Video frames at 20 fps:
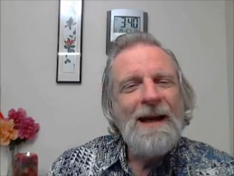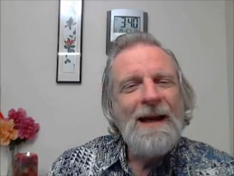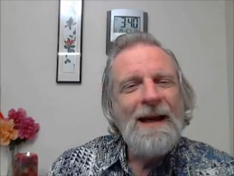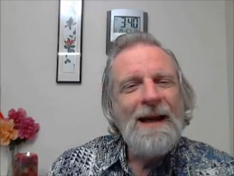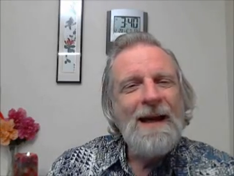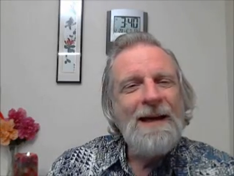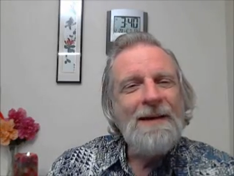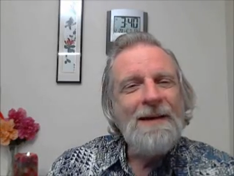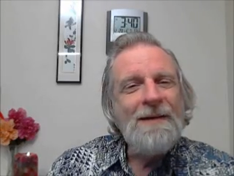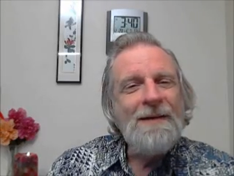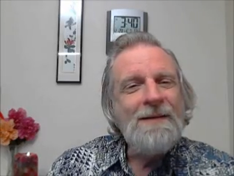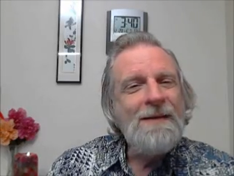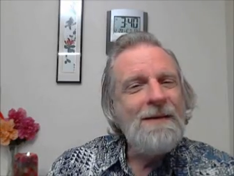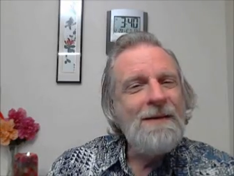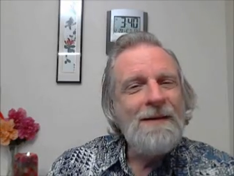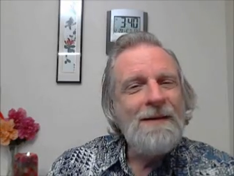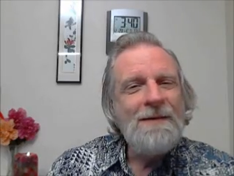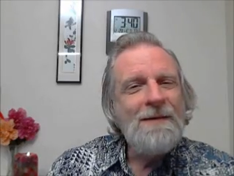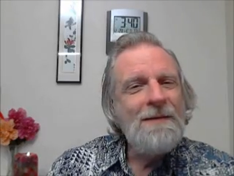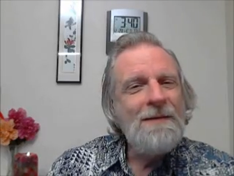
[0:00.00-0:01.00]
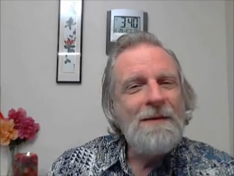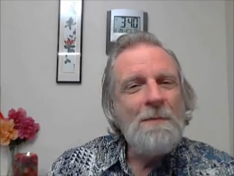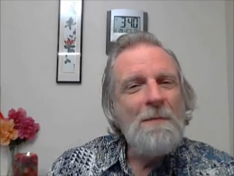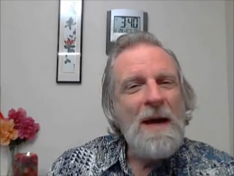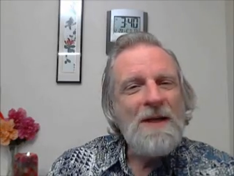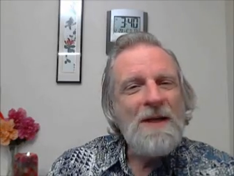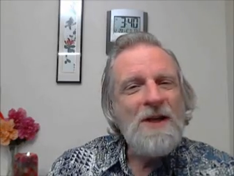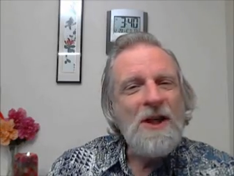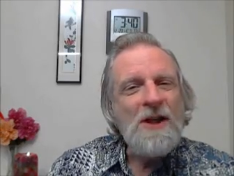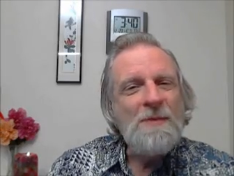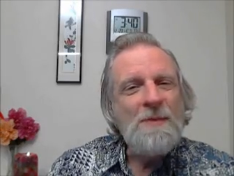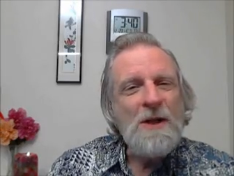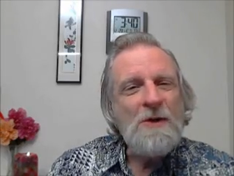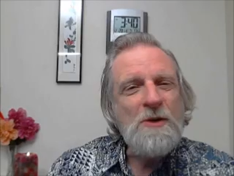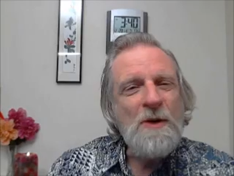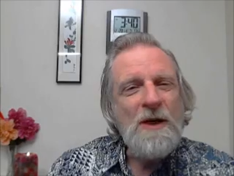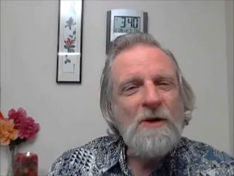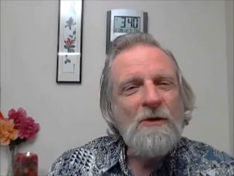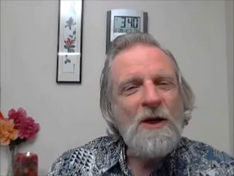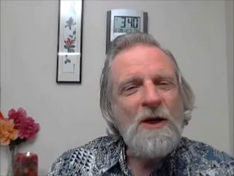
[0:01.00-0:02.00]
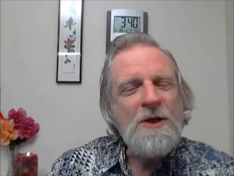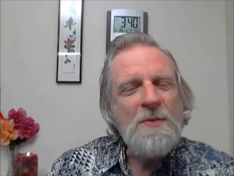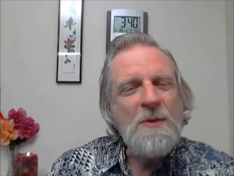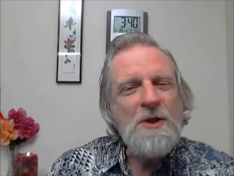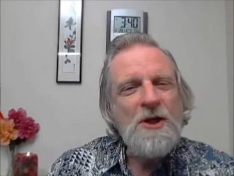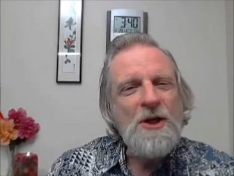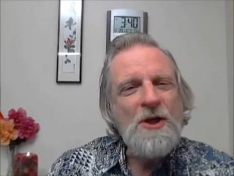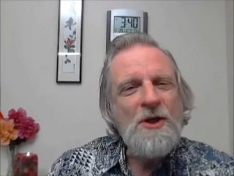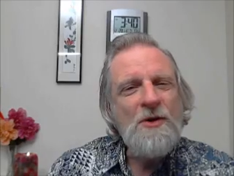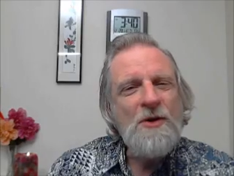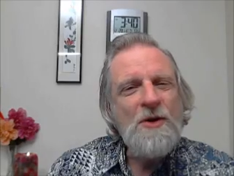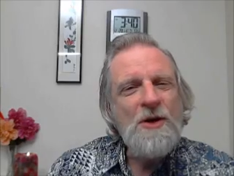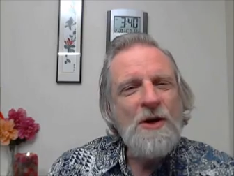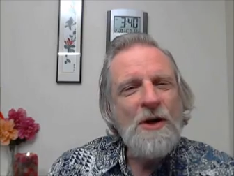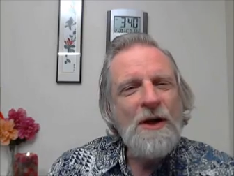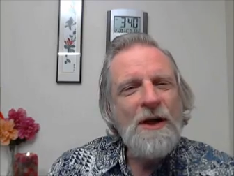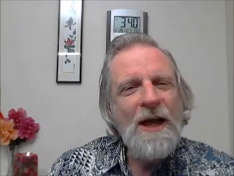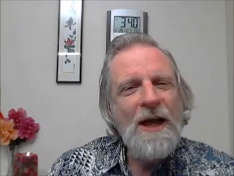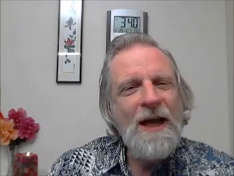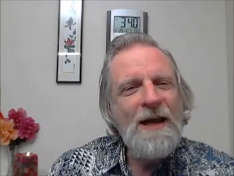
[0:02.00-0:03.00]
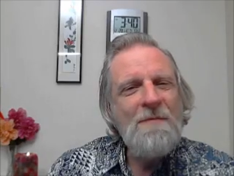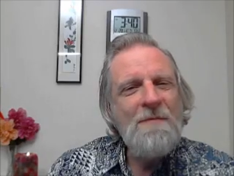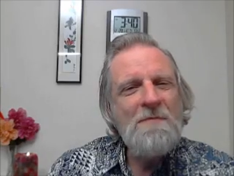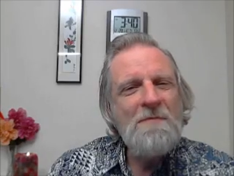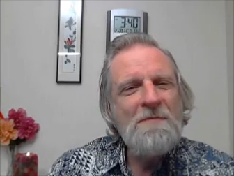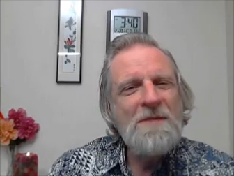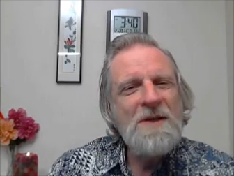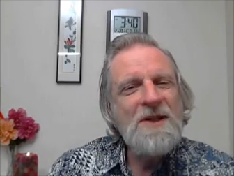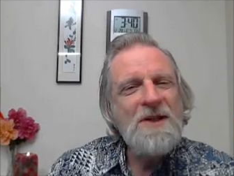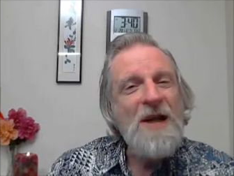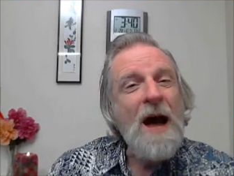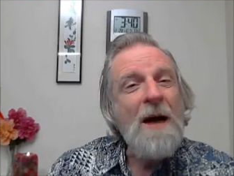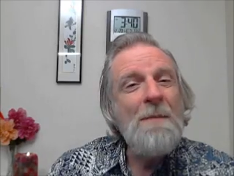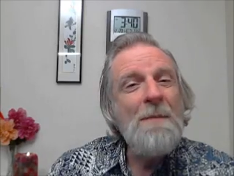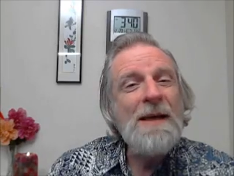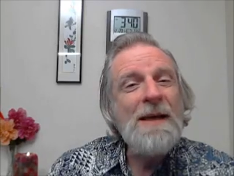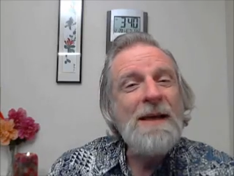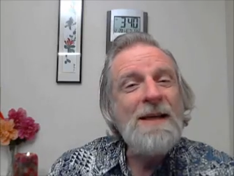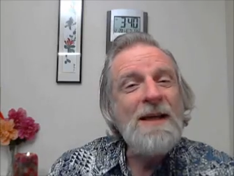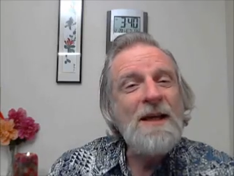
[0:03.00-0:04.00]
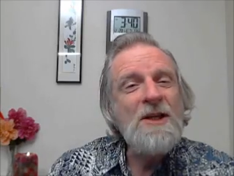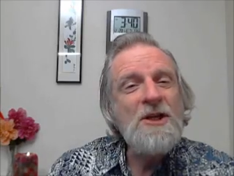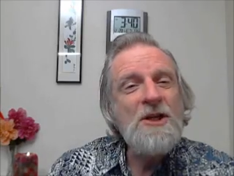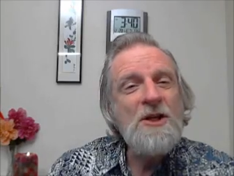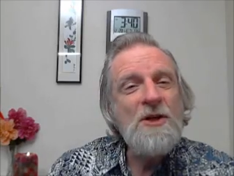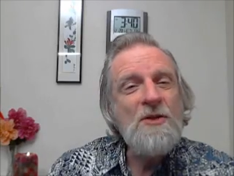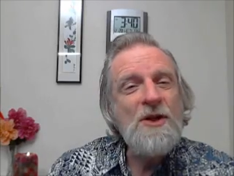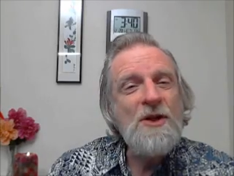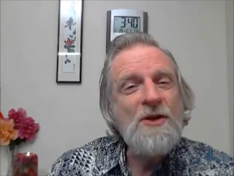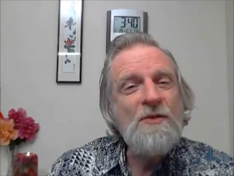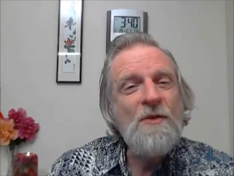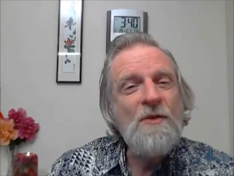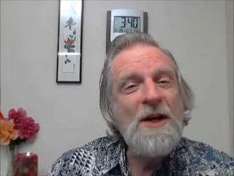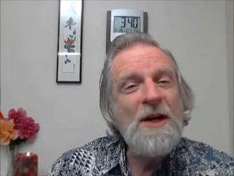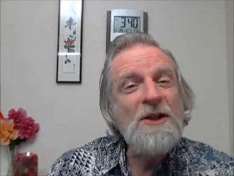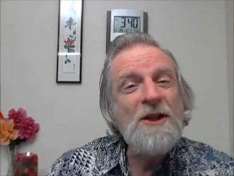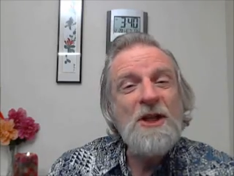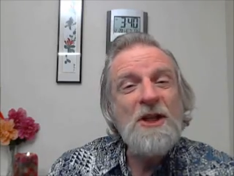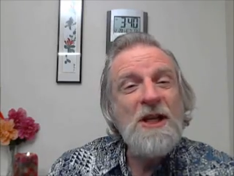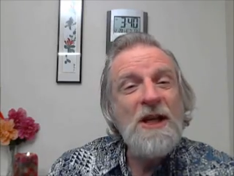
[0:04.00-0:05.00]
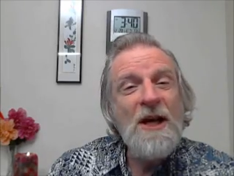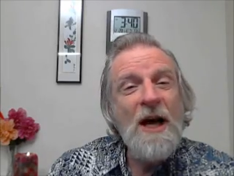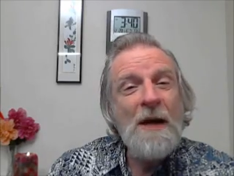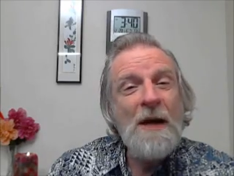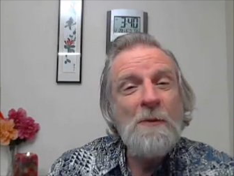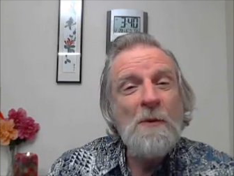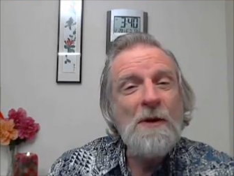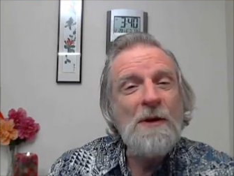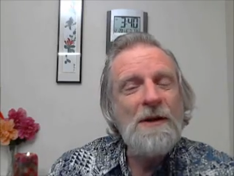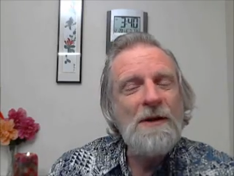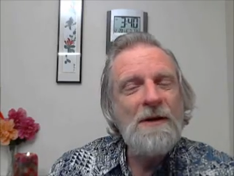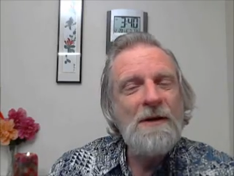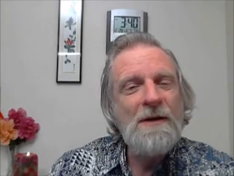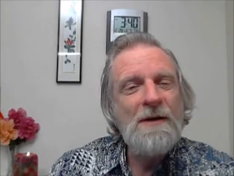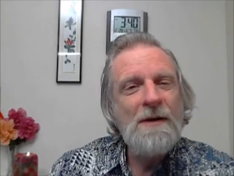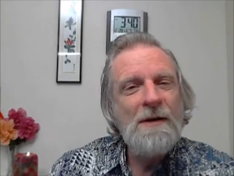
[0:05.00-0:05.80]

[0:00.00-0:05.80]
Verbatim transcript: And the message between Christmas and New Year came, stop making excuses, Ron, and just get on with it.